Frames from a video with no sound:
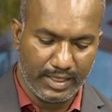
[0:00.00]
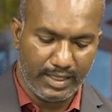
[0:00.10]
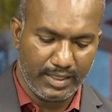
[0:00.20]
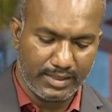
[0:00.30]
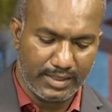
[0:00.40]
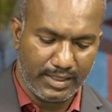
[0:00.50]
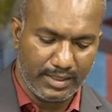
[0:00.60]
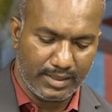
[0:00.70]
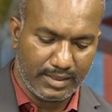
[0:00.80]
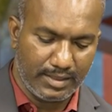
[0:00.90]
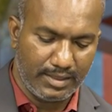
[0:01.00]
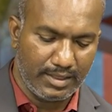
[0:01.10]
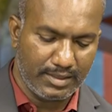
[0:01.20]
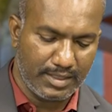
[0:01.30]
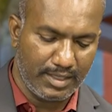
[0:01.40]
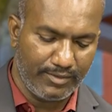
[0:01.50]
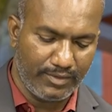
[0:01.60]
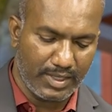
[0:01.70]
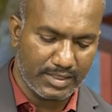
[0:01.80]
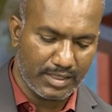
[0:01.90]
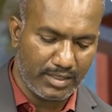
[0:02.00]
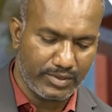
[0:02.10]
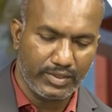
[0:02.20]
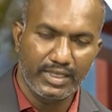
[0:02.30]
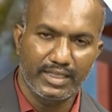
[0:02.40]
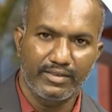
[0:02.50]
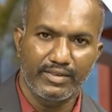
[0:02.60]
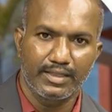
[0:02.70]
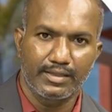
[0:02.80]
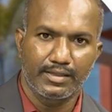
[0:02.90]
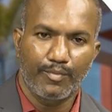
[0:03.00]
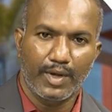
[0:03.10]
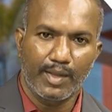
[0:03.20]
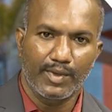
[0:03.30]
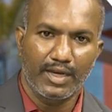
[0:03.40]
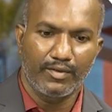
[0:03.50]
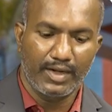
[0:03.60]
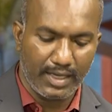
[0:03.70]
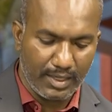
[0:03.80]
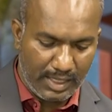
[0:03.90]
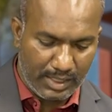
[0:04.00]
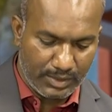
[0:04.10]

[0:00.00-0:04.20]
Here see, the same flux also linking with primary winding.